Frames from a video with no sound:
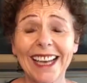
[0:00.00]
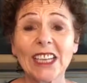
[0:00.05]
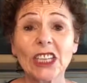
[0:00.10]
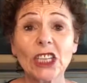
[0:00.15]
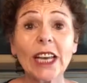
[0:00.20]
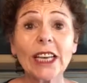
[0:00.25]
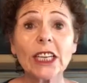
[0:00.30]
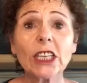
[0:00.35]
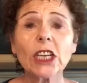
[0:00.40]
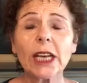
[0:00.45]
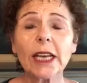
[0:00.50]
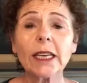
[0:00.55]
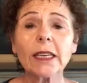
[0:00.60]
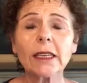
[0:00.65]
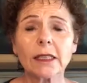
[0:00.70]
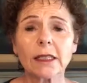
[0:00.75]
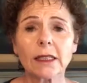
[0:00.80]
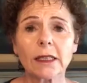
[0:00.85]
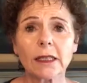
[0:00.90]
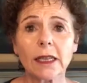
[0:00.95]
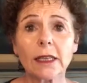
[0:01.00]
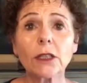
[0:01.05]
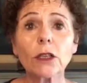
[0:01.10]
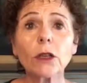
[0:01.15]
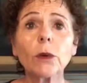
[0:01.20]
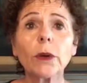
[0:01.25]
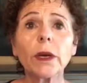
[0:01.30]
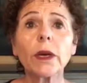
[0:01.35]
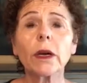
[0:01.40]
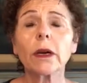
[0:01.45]
Change is. It's
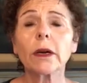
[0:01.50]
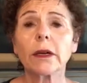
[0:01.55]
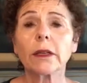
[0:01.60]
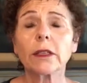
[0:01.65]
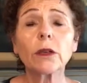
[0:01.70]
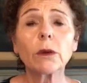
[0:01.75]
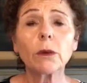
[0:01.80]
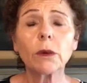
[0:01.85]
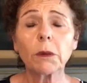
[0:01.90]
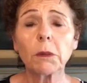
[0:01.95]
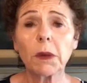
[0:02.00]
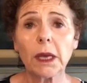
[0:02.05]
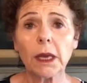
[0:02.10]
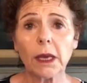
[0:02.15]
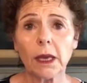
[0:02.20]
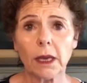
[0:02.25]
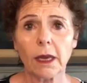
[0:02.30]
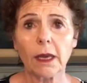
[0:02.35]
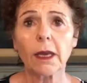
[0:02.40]
who we are, it's who we be.